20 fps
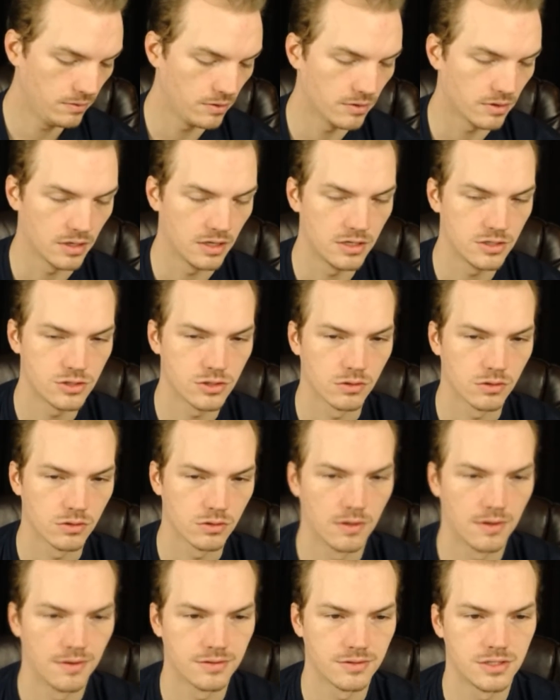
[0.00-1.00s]
hit your
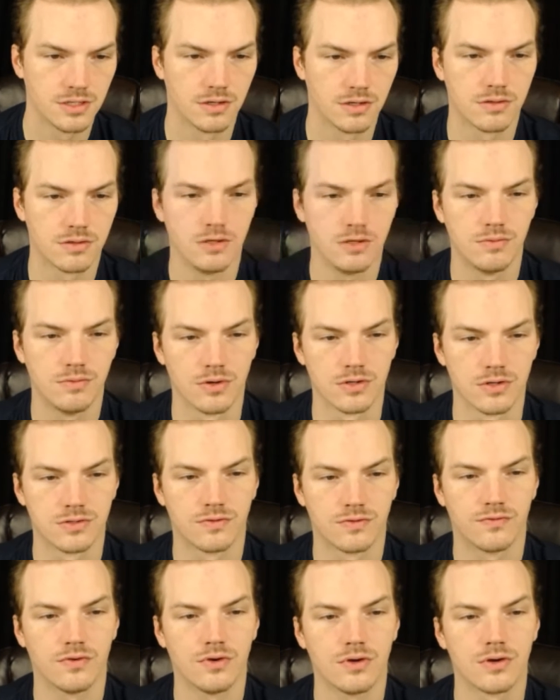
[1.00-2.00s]
long tail keywords
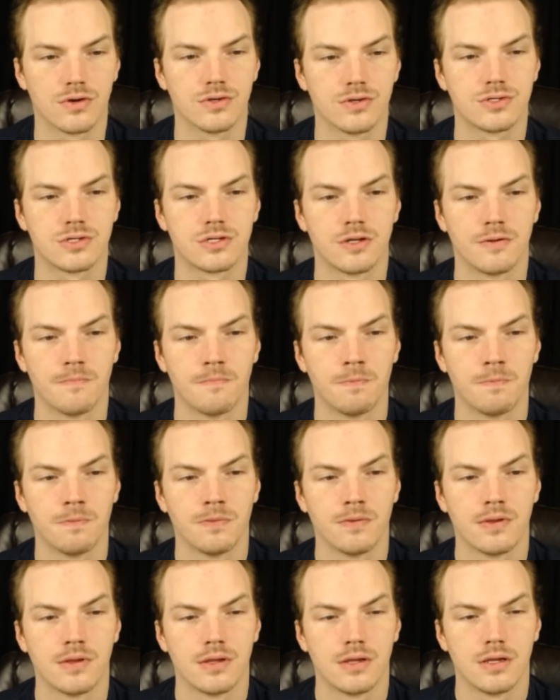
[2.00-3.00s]
first
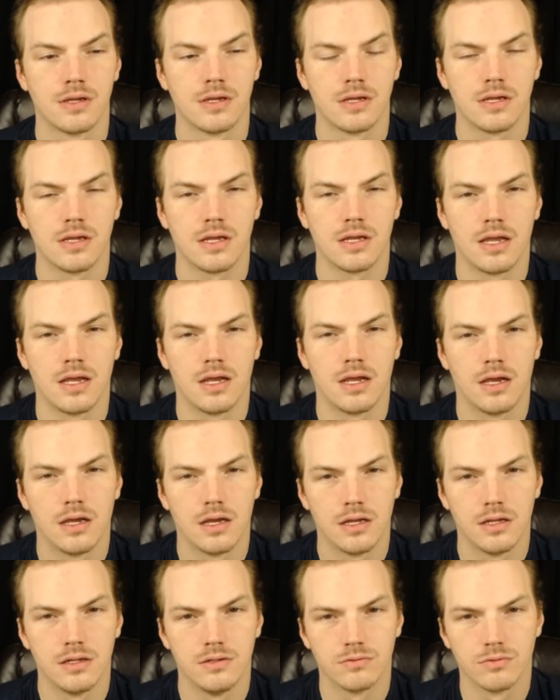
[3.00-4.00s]

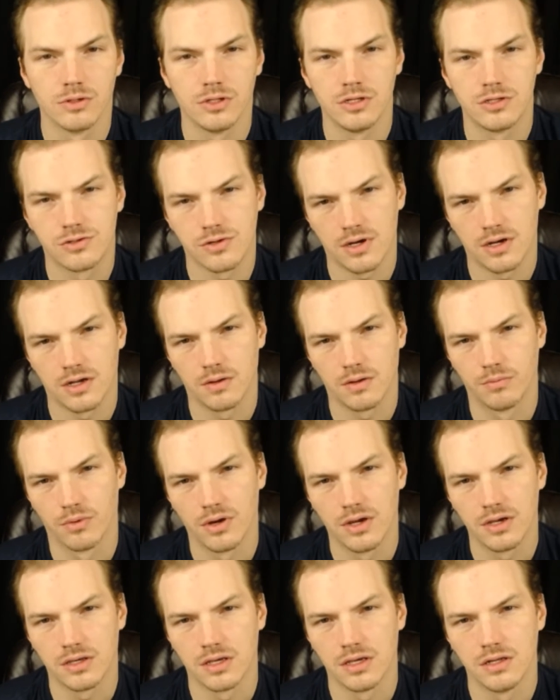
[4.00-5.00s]
and really try to
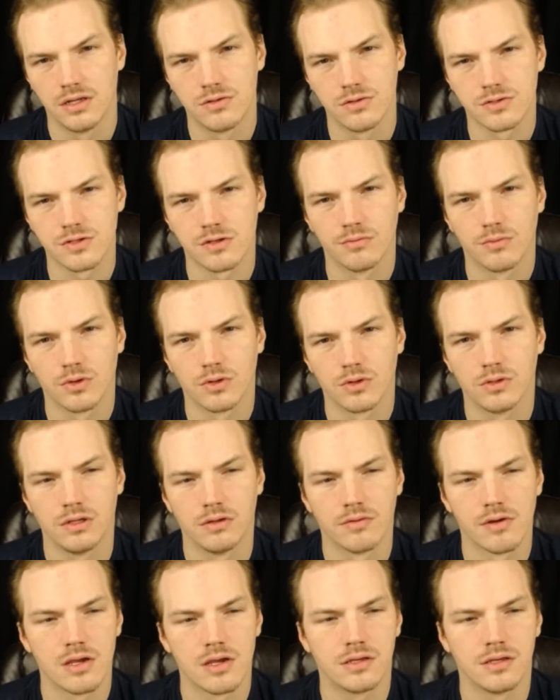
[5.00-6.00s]
break into some early
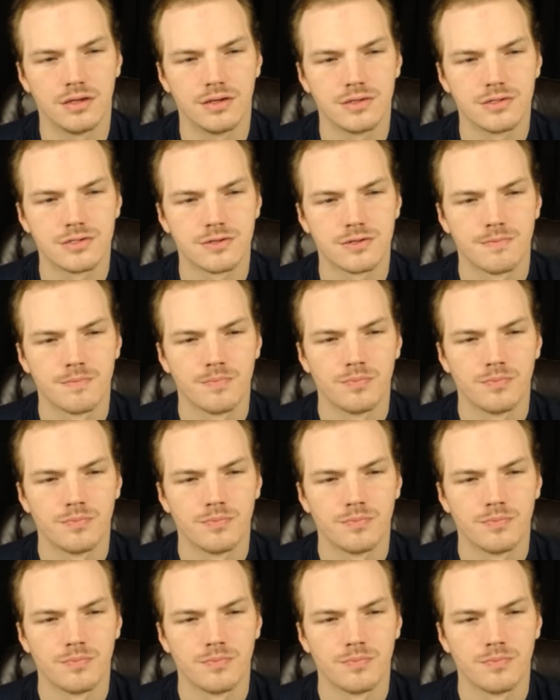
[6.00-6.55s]
rankings,